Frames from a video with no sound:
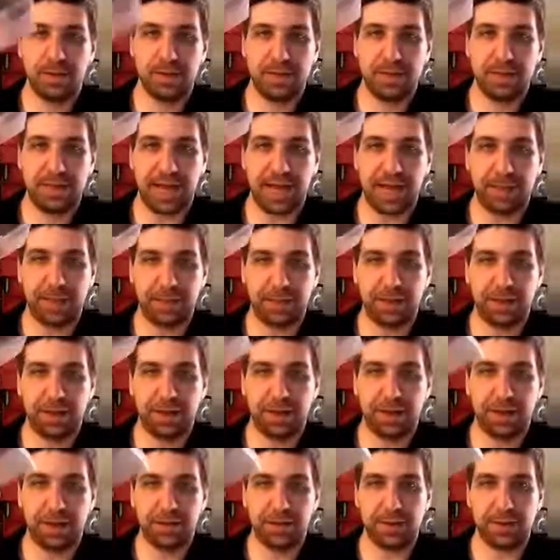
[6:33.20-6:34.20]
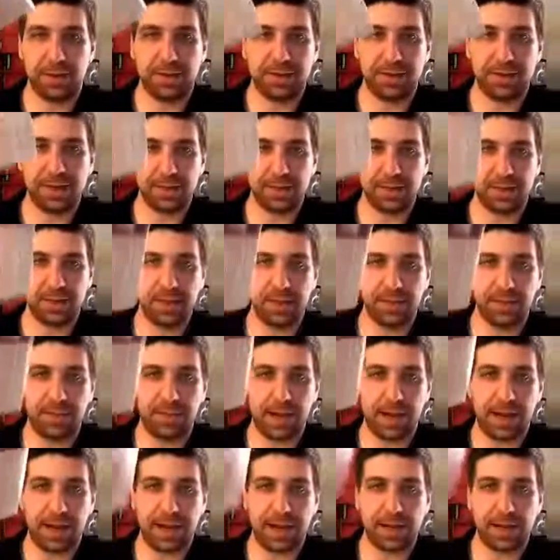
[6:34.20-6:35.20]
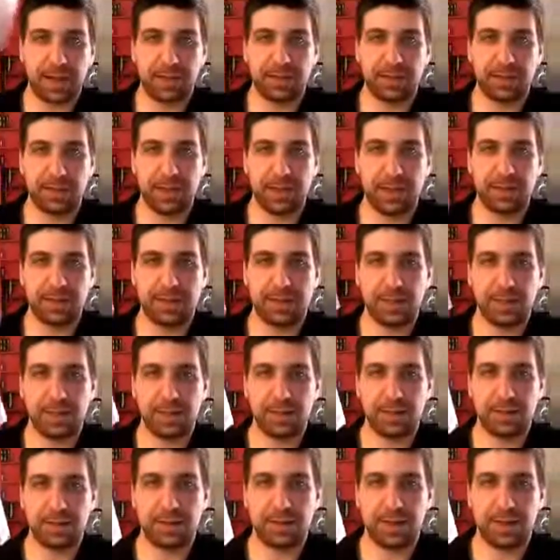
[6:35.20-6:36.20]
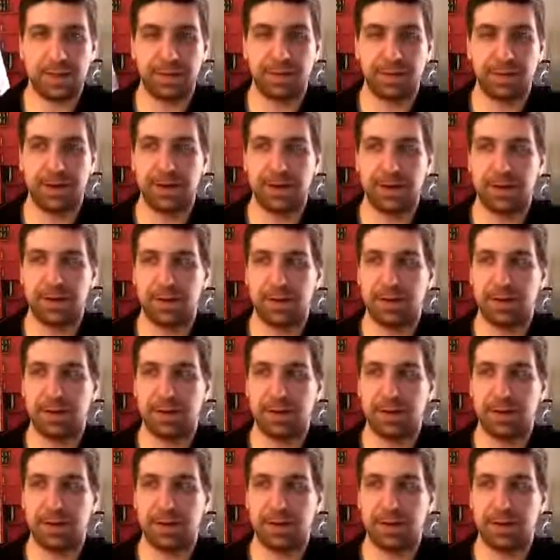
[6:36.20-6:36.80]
Chapter 2, it's sealed in the box by Sierra.